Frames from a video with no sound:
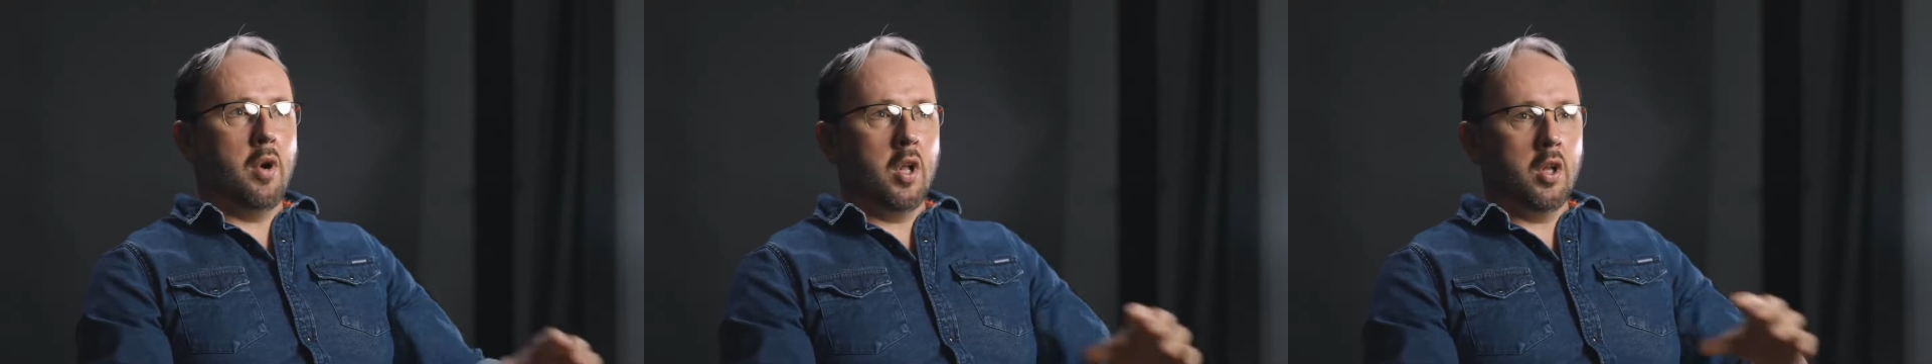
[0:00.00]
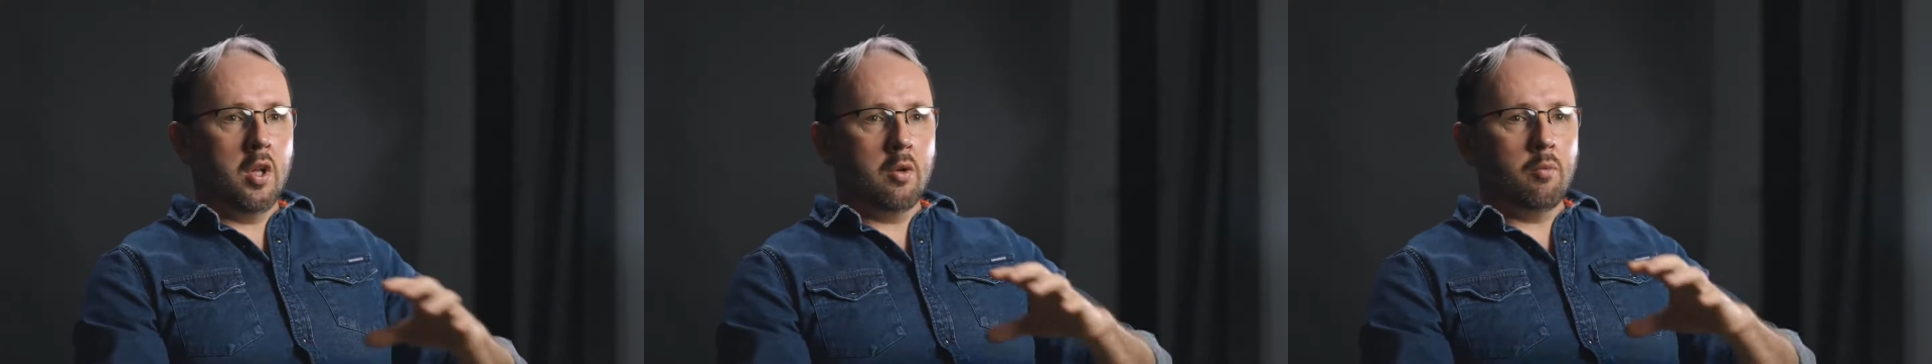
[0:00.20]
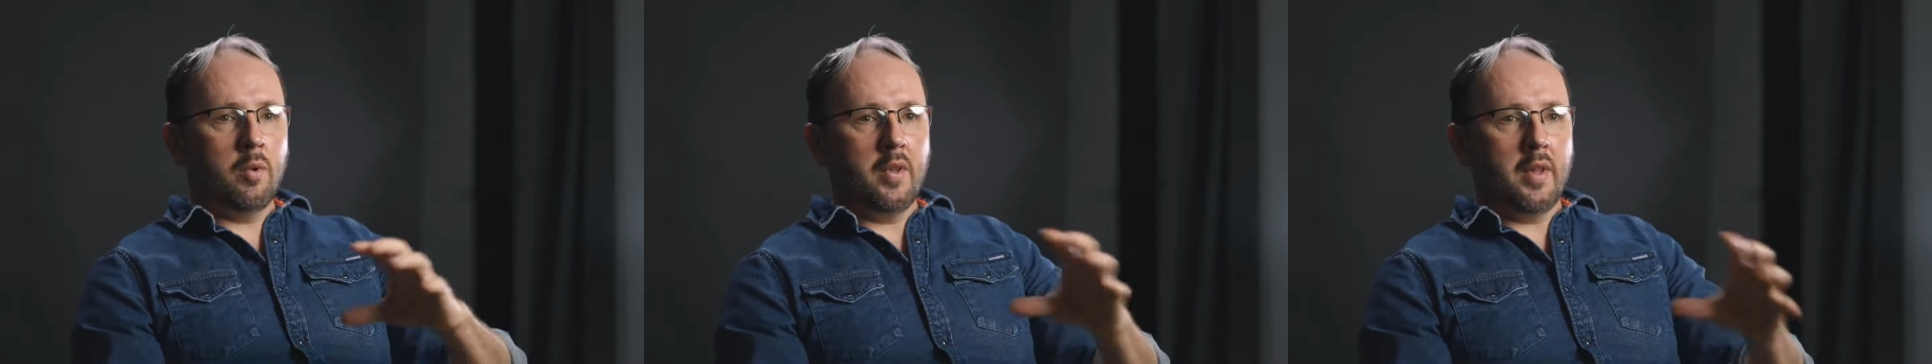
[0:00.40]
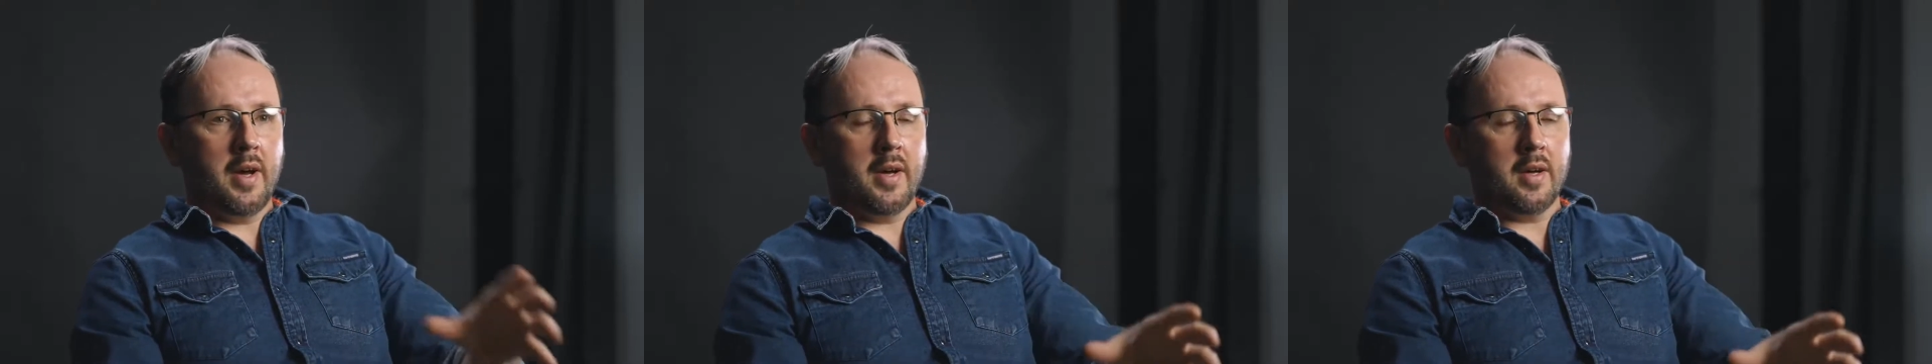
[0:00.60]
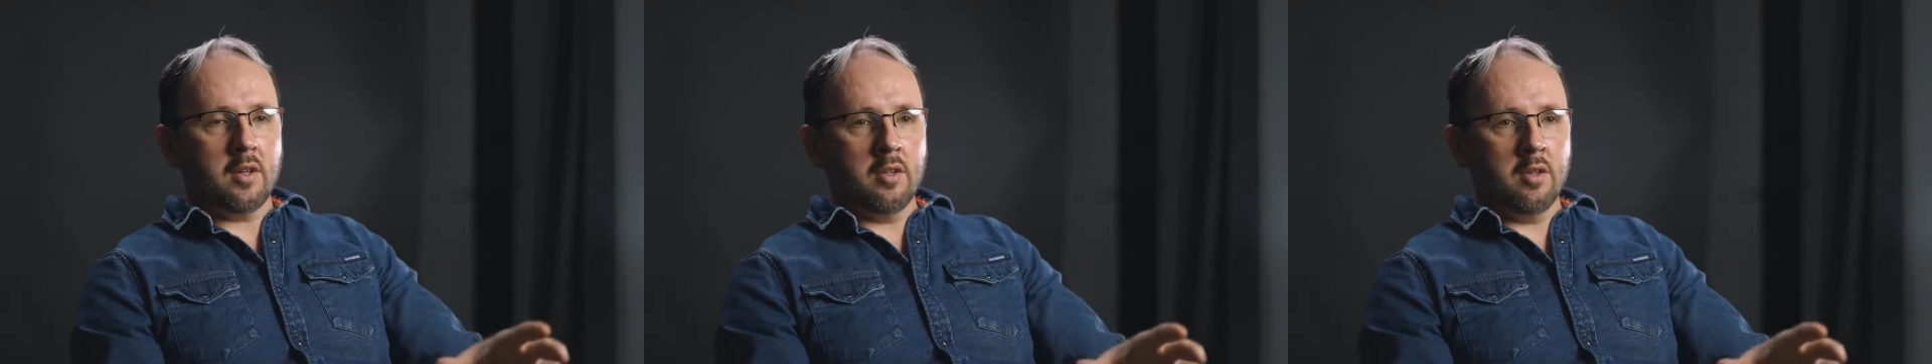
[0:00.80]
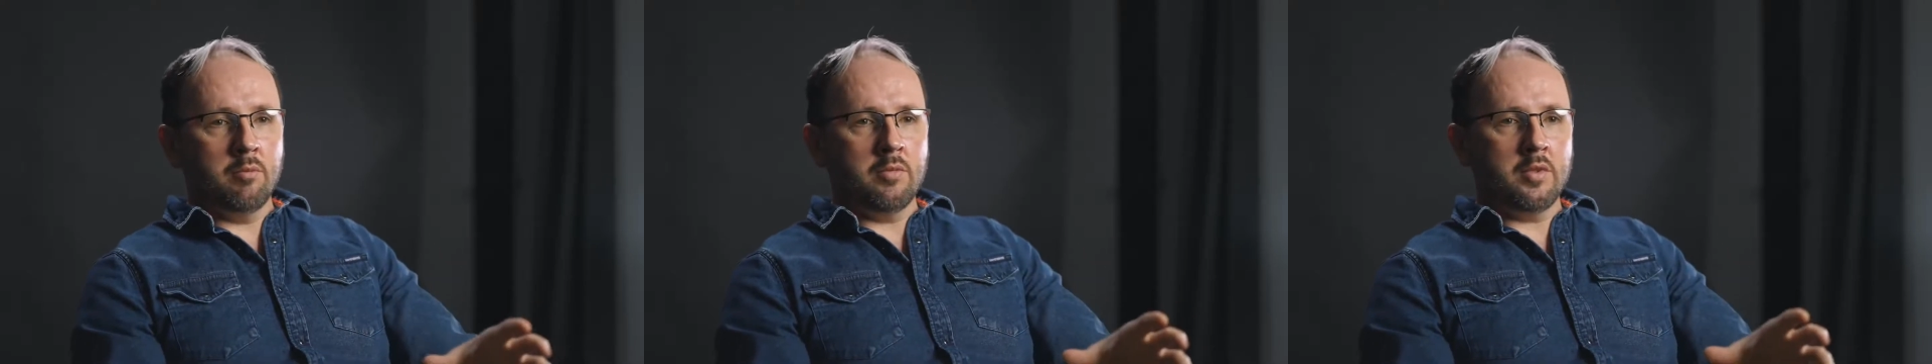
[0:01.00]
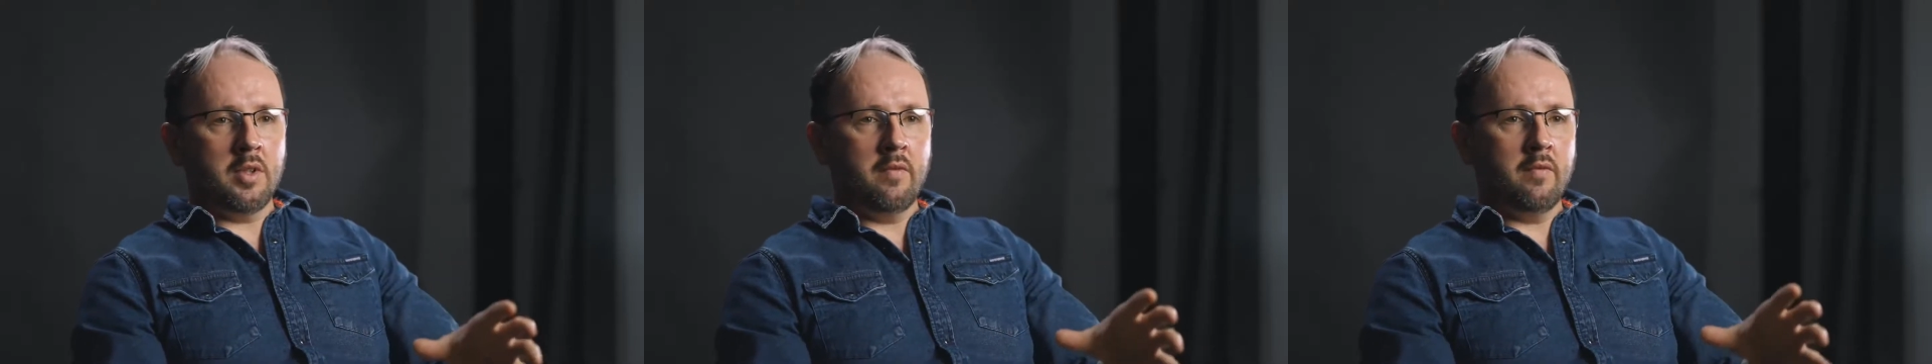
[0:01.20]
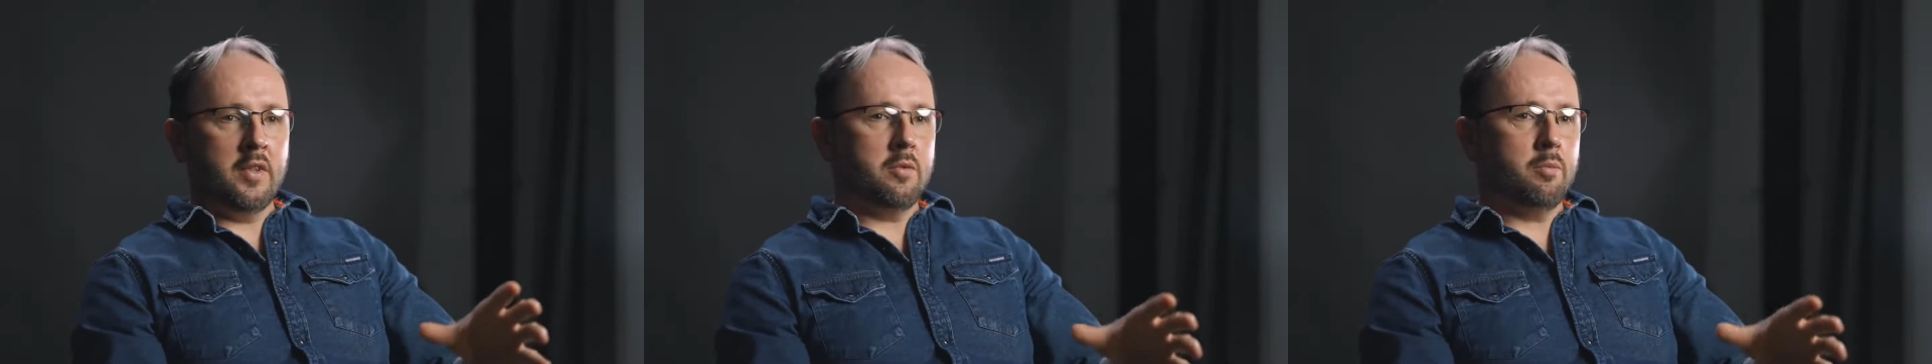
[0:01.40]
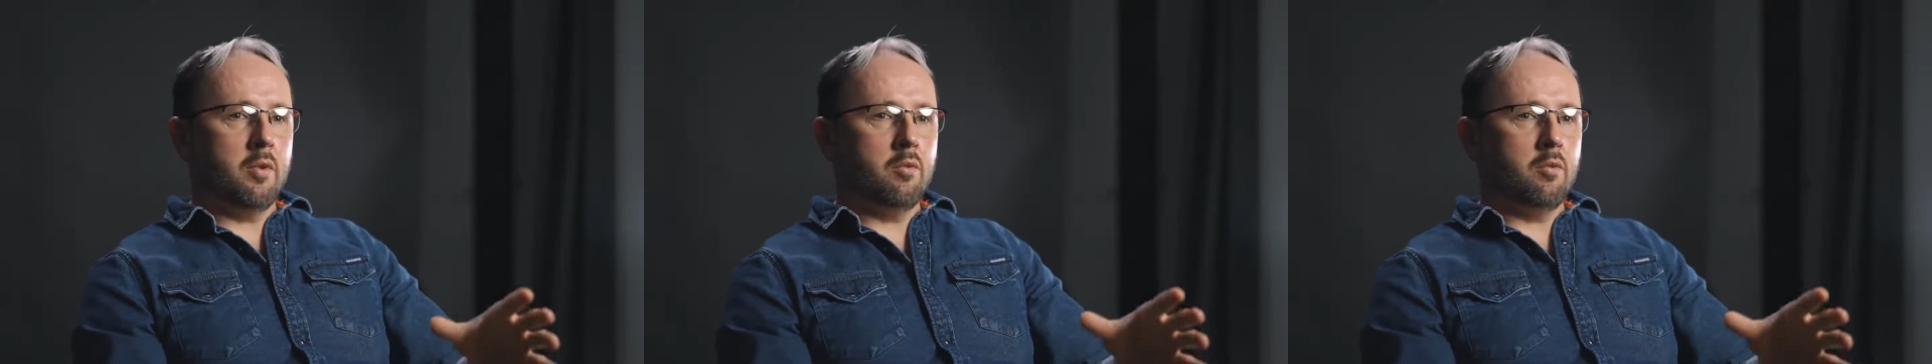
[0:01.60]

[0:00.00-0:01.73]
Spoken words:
along with that comes the invisible